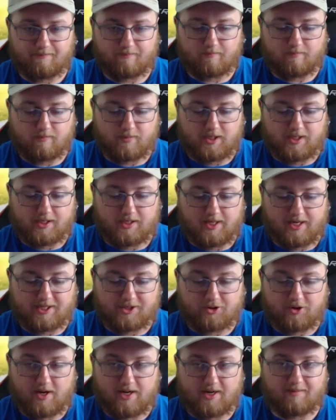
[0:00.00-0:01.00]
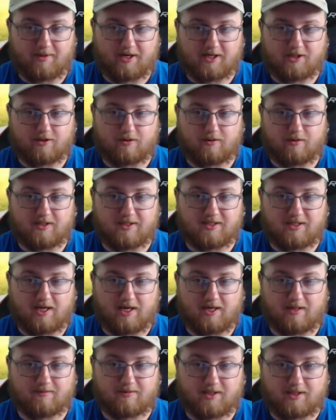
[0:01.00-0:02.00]
But I try to make sure these
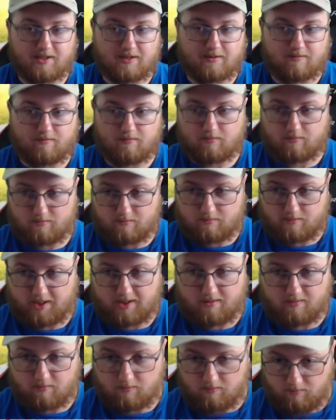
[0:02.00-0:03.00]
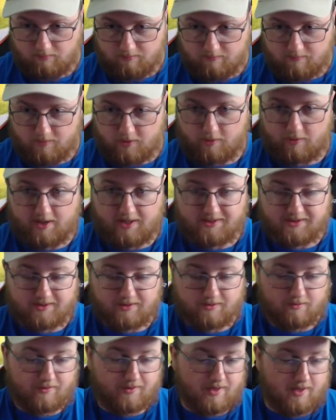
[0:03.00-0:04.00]
games, like Horizon
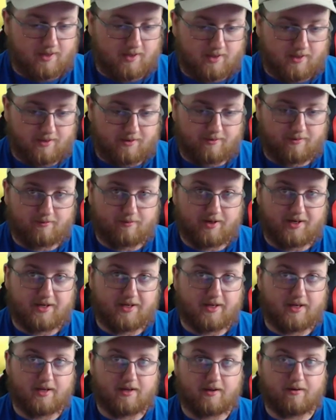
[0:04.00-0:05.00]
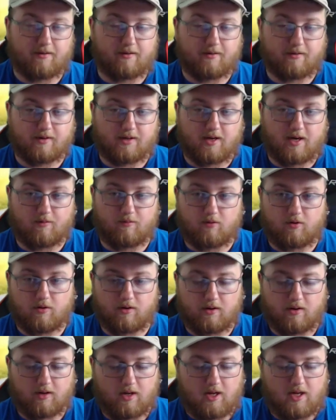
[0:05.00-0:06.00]
Zero Dawn or Red Dead or God of
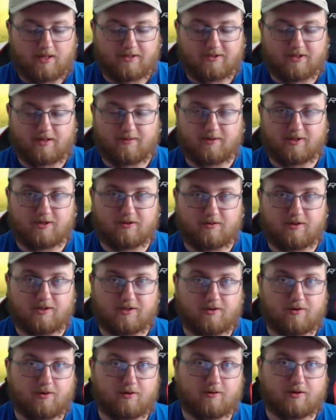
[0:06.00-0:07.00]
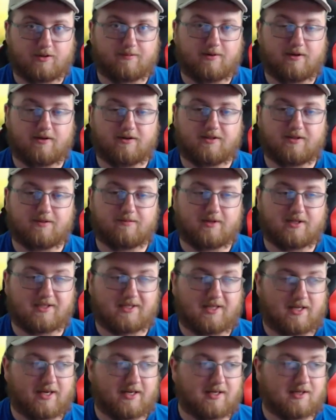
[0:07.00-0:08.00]
War, try to make sure these are new experiences because I
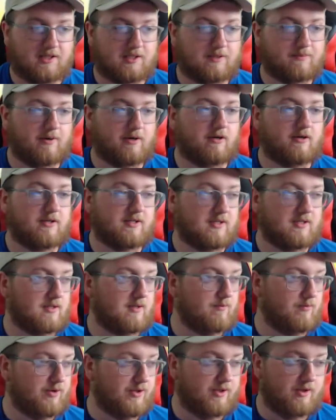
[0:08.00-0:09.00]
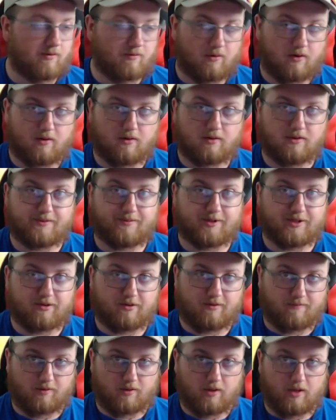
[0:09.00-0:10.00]
like experiencing them with you all,
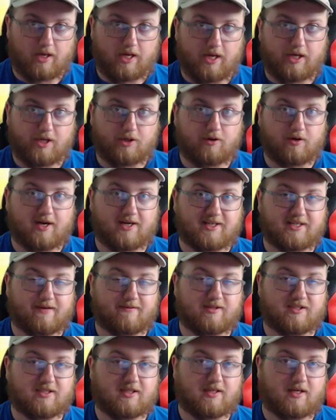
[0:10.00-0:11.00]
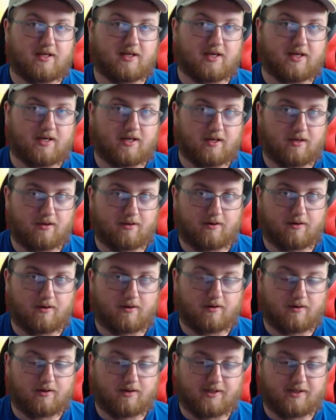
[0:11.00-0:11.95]
especially if you guys haven't seen it yet either.